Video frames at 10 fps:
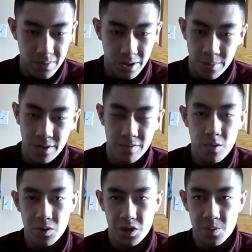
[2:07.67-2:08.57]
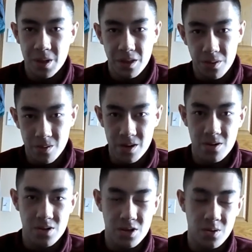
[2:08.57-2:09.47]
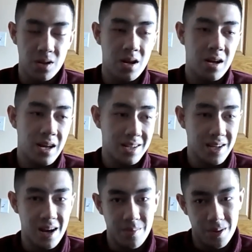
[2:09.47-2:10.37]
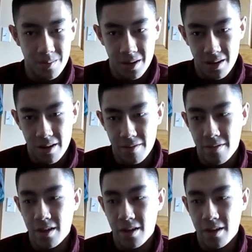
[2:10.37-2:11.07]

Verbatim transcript: I mean, of course, it's been three years, so a lot has happened in my life.